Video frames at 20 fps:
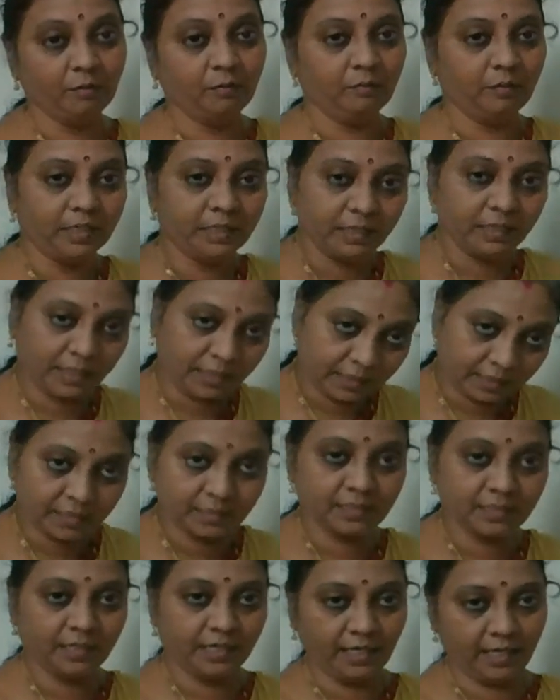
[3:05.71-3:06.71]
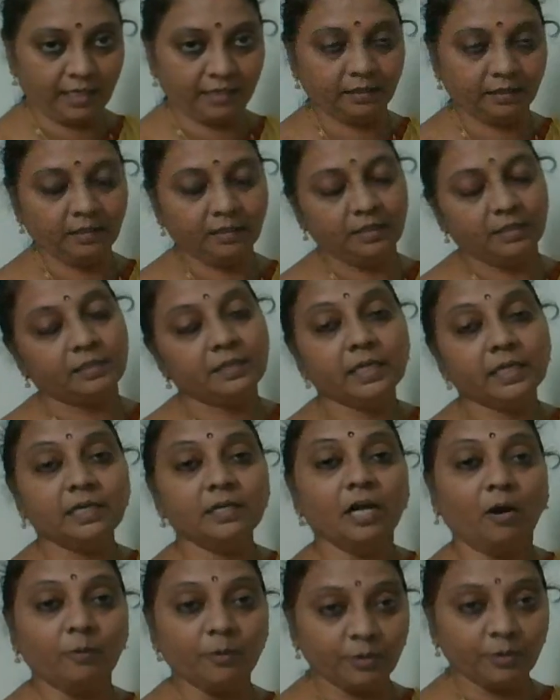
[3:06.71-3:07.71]
When it is there, then
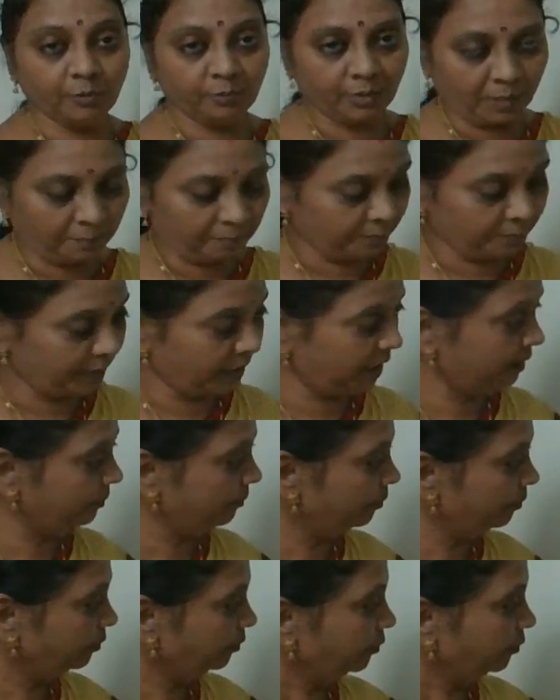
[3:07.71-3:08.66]
how do you compare?